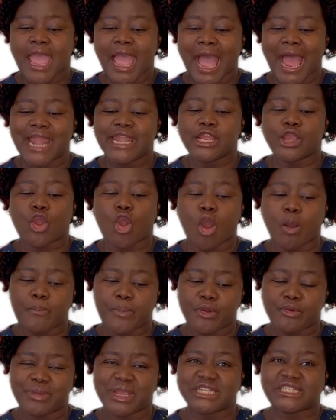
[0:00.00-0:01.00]
and
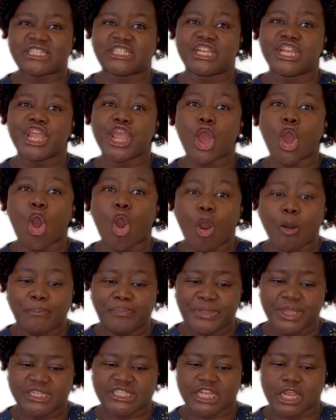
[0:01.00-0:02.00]
incorporate the
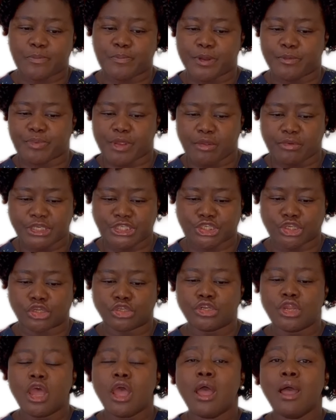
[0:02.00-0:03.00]
updated preparation